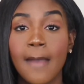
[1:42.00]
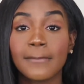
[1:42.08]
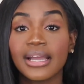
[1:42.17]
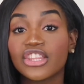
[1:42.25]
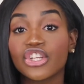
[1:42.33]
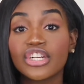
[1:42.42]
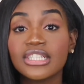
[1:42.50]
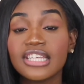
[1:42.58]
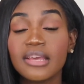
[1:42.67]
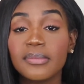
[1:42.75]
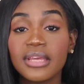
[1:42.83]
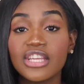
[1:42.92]
My third
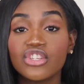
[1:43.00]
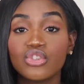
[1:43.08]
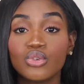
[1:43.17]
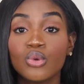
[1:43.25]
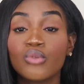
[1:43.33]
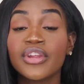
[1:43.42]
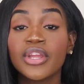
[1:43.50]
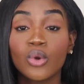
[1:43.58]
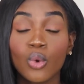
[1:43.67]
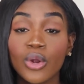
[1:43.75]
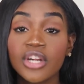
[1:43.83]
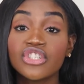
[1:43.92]
tip is to
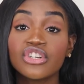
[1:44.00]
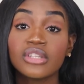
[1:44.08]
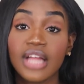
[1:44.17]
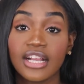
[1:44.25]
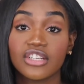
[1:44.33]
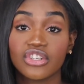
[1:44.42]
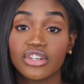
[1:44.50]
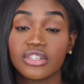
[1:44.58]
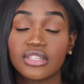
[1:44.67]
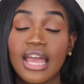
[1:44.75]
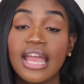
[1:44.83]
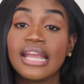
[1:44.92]
record your
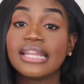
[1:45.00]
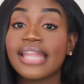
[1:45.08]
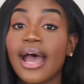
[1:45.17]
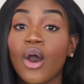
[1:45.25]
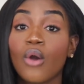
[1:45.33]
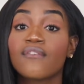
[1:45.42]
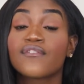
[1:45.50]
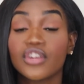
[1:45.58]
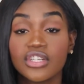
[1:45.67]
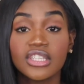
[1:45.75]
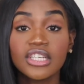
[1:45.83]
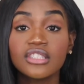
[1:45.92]
lectures. Now,
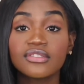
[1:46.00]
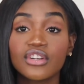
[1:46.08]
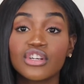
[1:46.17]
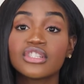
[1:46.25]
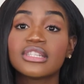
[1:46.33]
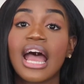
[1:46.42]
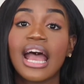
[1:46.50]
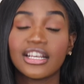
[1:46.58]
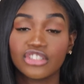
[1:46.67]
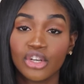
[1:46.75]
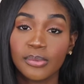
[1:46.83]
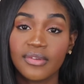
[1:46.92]
first things first,
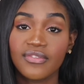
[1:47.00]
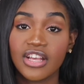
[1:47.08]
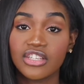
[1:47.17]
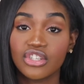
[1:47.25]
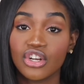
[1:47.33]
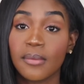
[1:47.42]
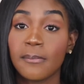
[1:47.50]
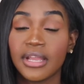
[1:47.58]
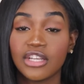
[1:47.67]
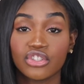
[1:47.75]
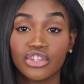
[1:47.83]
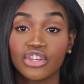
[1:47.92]
ask your professor,
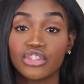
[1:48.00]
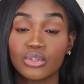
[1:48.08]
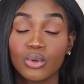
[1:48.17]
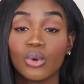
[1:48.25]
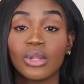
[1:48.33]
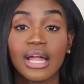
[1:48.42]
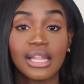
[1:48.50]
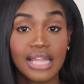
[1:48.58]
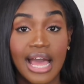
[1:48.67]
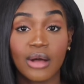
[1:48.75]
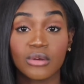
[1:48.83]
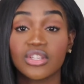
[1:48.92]
make sure your school
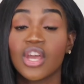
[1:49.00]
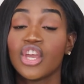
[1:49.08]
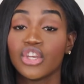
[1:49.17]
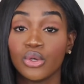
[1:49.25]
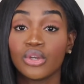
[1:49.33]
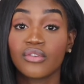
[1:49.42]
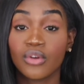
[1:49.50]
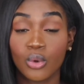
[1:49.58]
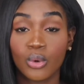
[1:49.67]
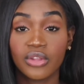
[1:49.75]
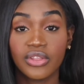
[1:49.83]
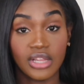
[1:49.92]
allows you to
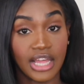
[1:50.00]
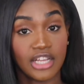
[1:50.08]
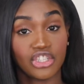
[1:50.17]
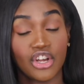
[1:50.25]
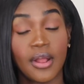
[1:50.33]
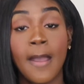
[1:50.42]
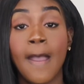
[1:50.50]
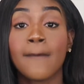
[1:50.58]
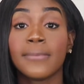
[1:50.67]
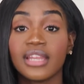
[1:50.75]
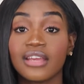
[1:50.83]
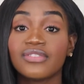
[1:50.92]
record the lecture,
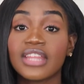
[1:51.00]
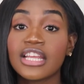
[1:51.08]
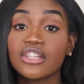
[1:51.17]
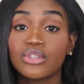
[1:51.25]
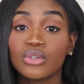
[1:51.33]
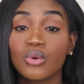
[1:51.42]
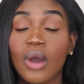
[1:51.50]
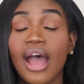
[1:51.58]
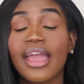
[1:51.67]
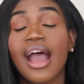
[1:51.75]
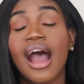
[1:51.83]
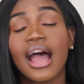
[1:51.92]
but if they do, I
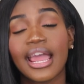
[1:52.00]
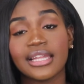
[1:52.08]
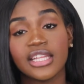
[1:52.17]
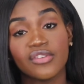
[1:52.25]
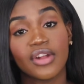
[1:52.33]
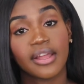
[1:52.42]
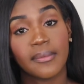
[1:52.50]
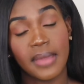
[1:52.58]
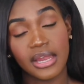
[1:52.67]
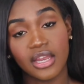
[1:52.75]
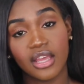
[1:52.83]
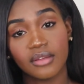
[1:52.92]
highly
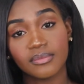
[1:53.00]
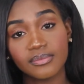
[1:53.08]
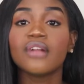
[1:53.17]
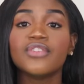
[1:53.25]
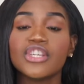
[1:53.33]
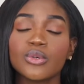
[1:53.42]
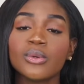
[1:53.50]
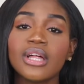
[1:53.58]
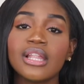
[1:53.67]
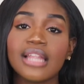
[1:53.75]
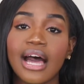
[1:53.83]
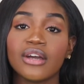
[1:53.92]
recommend it. This will
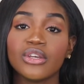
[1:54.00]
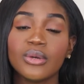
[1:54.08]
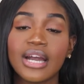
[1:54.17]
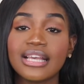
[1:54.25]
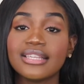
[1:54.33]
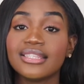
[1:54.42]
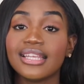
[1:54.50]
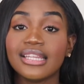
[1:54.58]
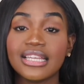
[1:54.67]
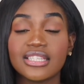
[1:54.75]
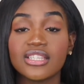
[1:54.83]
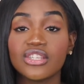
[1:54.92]
allow you guys to
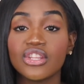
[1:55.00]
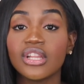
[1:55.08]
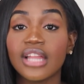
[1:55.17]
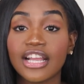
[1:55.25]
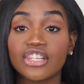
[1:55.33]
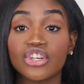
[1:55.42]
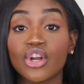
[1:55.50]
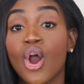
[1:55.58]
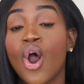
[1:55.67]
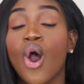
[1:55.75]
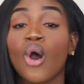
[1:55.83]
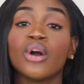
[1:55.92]
listen to the lecture
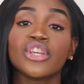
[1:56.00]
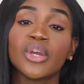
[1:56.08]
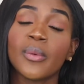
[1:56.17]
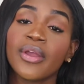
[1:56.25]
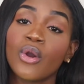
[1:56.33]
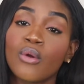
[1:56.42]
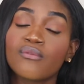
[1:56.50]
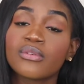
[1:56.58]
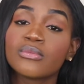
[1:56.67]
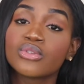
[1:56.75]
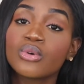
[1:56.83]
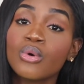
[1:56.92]
on your way home from
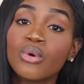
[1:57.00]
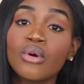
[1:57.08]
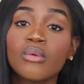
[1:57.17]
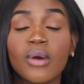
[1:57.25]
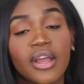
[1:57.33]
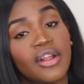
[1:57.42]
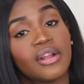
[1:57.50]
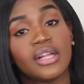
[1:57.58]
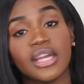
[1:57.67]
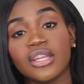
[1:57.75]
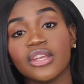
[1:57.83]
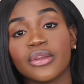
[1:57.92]
school, while you're
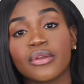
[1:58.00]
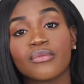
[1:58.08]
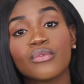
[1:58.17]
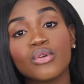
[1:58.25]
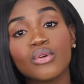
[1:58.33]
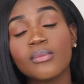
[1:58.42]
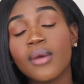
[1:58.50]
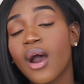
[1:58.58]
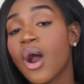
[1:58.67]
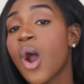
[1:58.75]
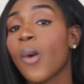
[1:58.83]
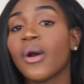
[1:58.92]
cleaning your room,
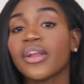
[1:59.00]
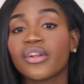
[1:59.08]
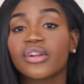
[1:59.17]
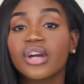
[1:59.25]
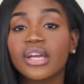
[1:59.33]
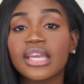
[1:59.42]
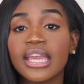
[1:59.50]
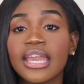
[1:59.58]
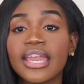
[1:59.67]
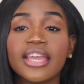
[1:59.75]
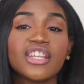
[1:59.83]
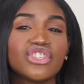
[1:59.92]
while you're cooking.
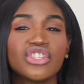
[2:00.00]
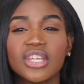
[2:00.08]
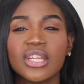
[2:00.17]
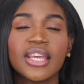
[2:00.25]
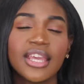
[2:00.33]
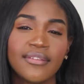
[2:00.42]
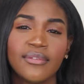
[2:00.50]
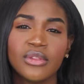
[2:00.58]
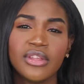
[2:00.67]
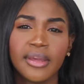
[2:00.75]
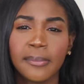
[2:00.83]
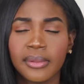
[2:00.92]
It's just going to give you the
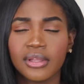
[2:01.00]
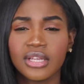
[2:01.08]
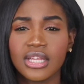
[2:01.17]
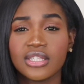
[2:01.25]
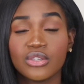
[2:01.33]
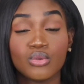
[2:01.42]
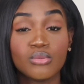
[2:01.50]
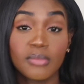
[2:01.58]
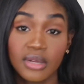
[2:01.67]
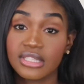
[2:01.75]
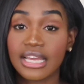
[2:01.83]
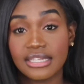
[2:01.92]
ability to
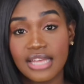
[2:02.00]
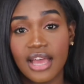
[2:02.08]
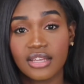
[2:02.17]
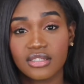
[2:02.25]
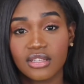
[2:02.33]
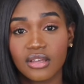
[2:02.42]
multitask.